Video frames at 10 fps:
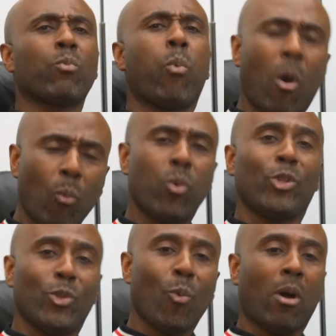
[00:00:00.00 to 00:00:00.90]
what would
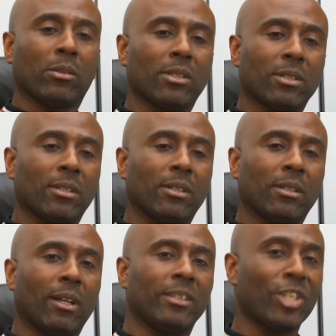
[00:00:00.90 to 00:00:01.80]
you want?
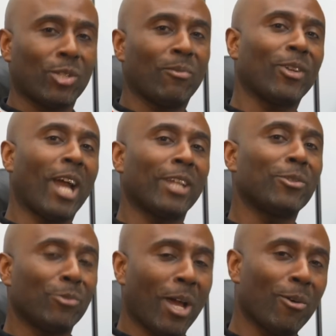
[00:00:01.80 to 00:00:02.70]
And this is something I
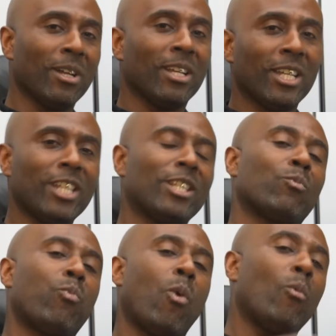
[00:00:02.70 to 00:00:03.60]
do now. He
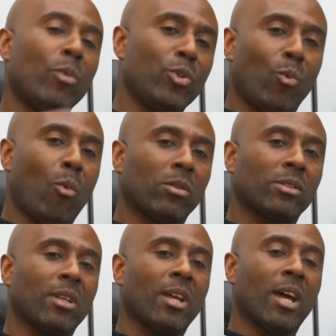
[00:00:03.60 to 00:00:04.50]
says, what would you
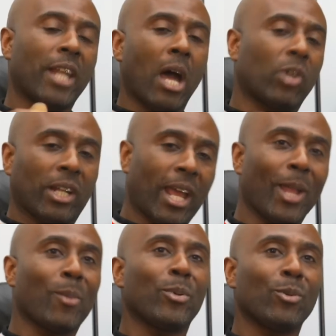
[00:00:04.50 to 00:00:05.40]
want and how can I
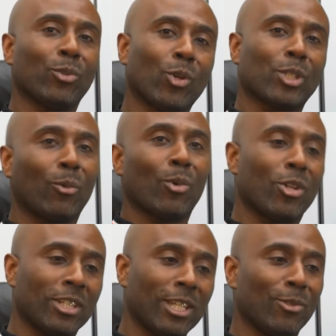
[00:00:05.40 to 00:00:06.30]
help you? Those are the
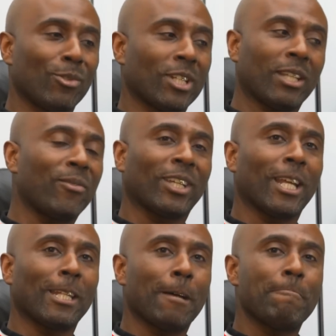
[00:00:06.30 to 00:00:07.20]
words he used, I'll never forget that.